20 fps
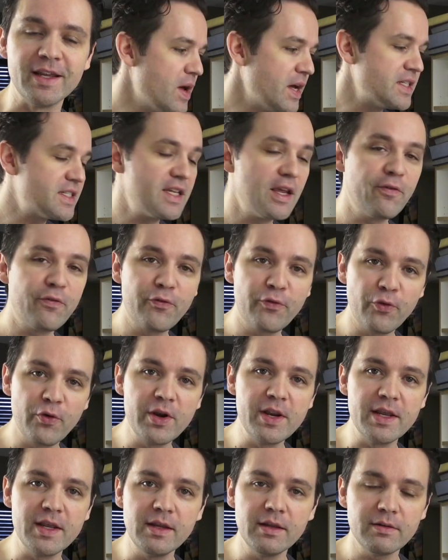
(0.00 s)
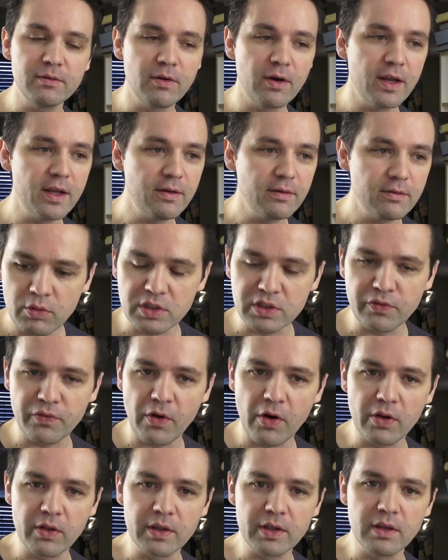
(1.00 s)
I say free, right? Chris
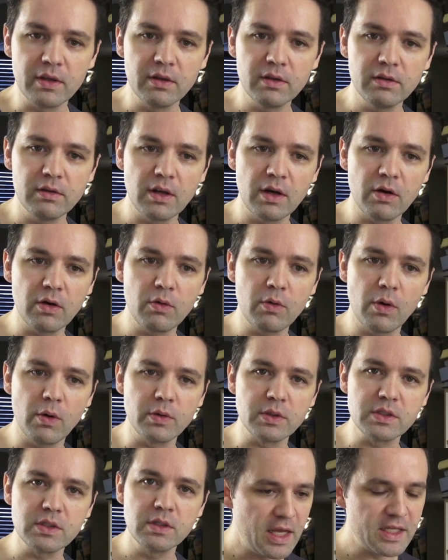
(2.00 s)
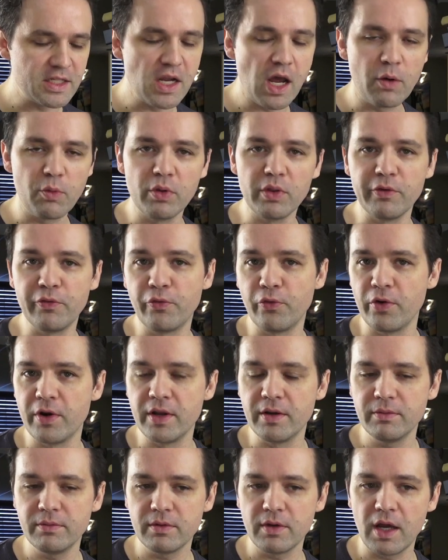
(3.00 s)
Farley, air quotes. It's not really
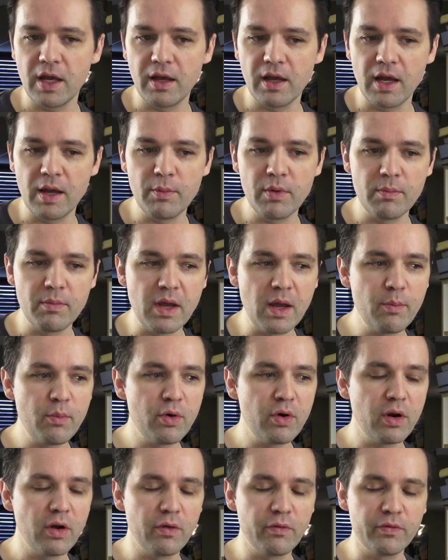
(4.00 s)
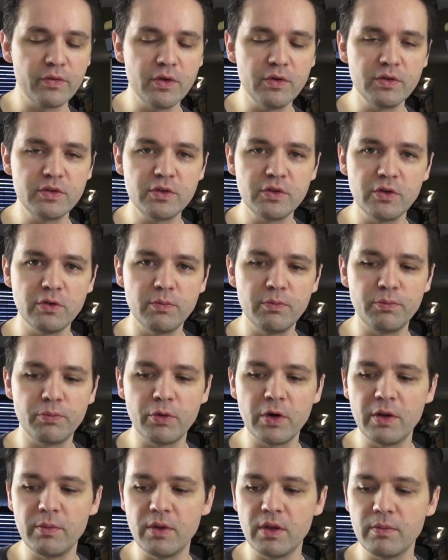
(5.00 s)
free. I'm a member of YouTube
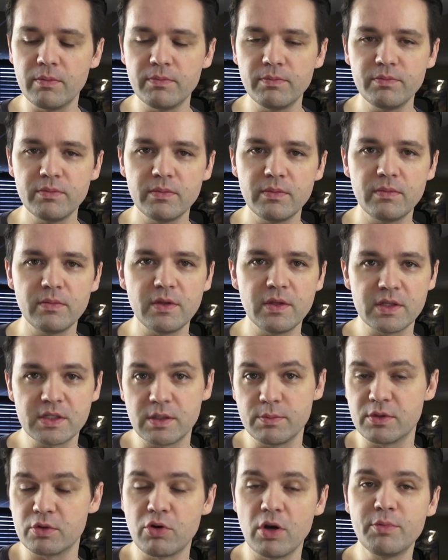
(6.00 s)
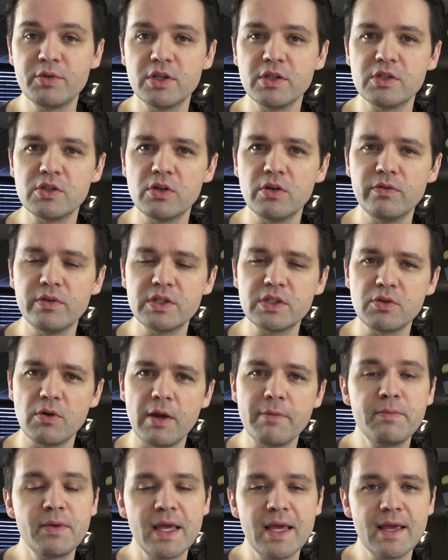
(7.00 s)
Premium, the subscription service, so
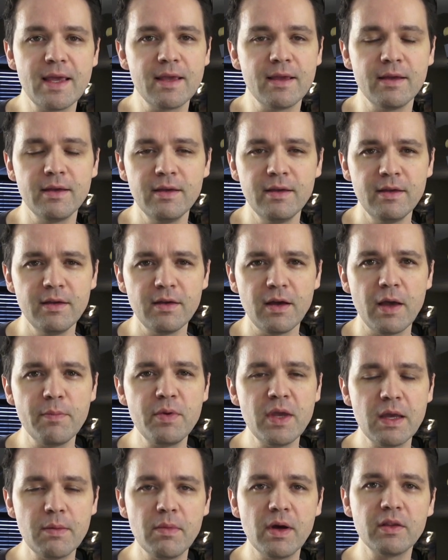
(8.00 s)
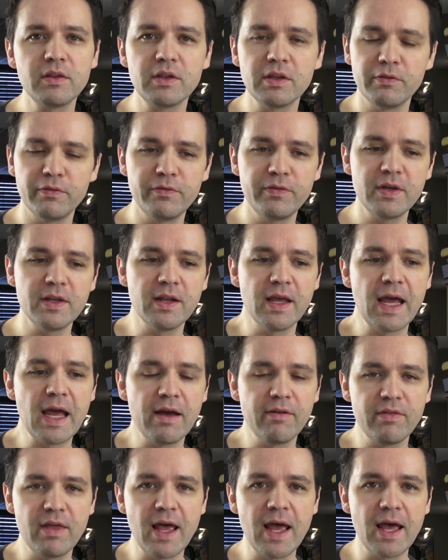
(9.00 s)
I pay a monthly fee to
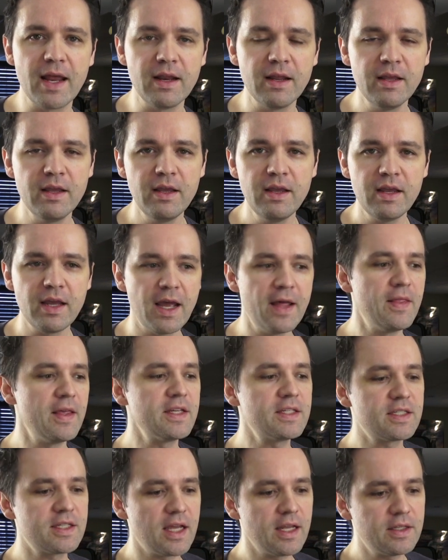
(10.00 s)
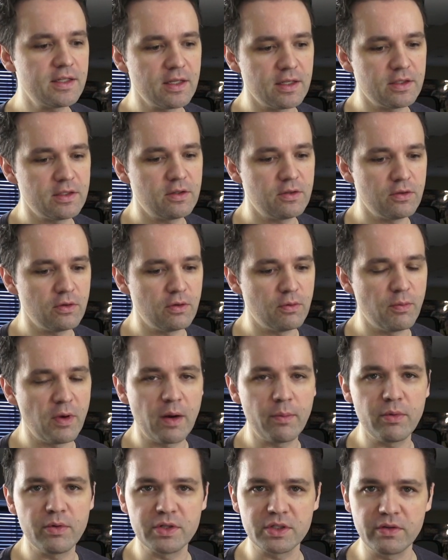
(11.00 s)
have that. And they sent it to
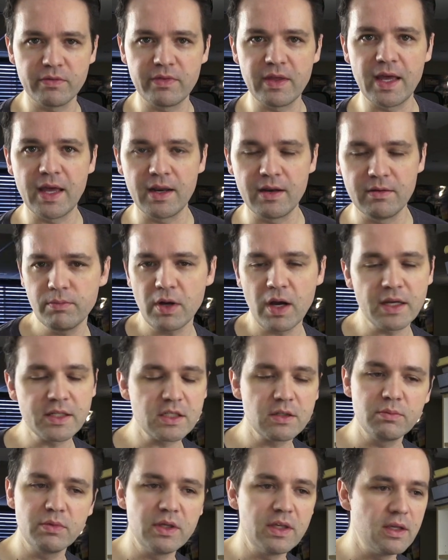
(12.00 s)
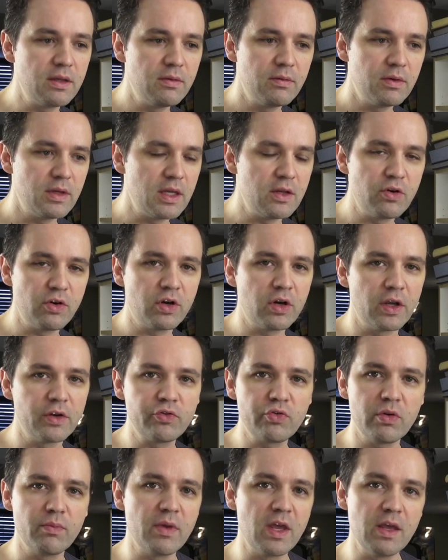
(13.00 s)
members of that. Possibly in your
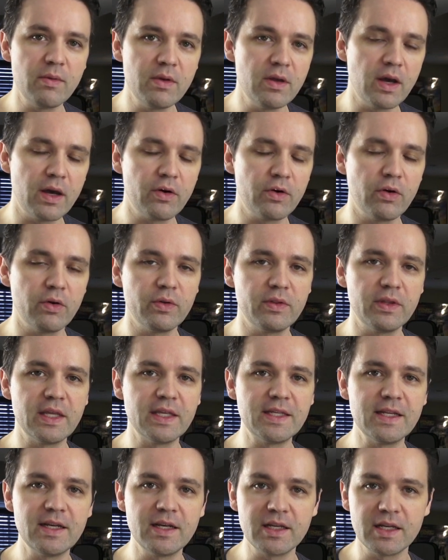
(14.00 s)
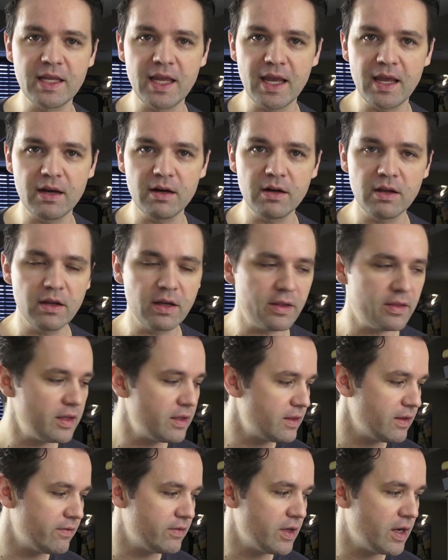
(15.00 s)
country, maybe. I don't know. They did it in Canada. I
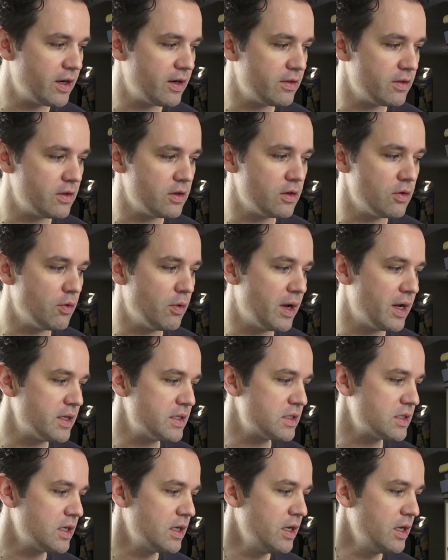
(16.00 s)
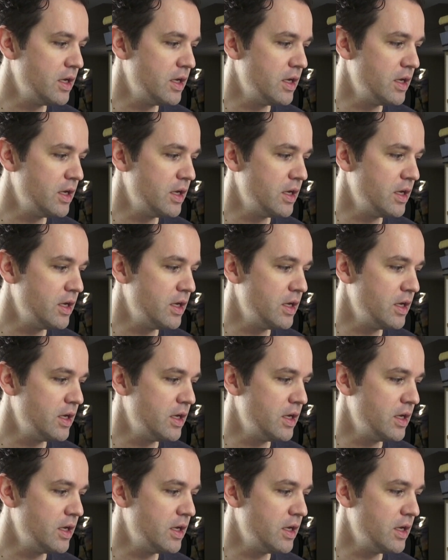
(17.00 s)
think they've done it in the US.